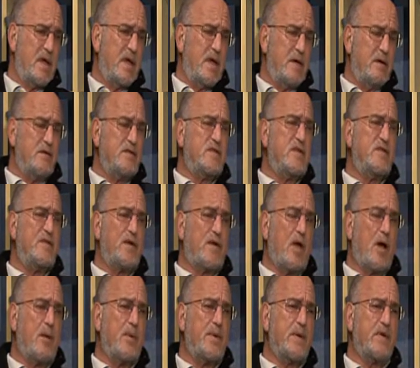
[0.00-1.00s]
was
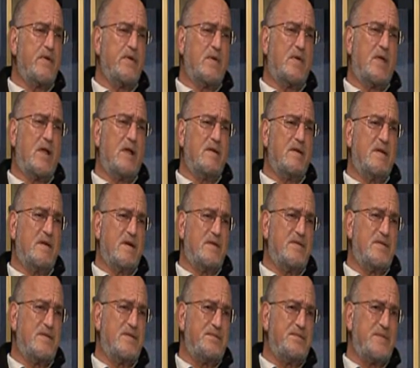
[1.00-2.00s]
difficult because
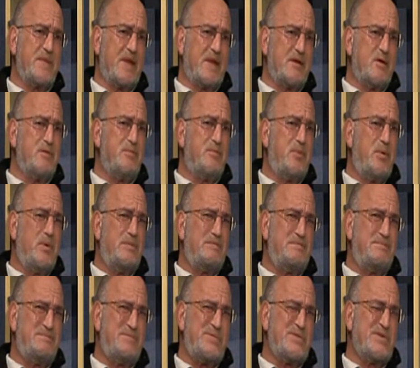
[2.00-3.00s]
a good
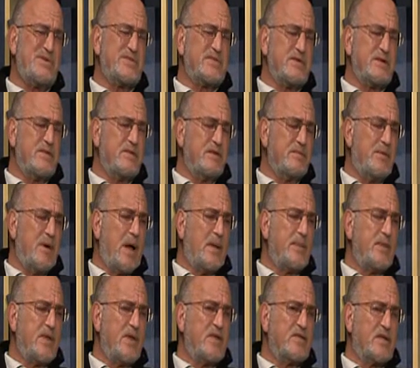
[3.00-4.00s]
portion of the
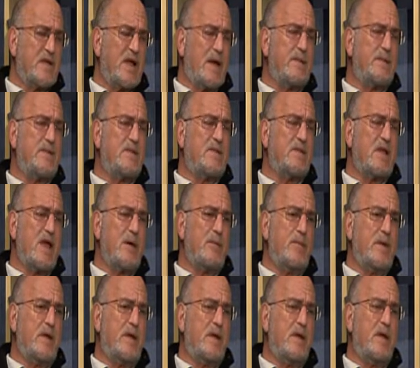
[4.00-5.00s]
population coming to the town
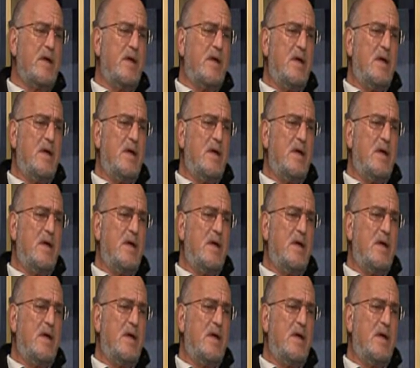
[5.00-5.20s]
meeting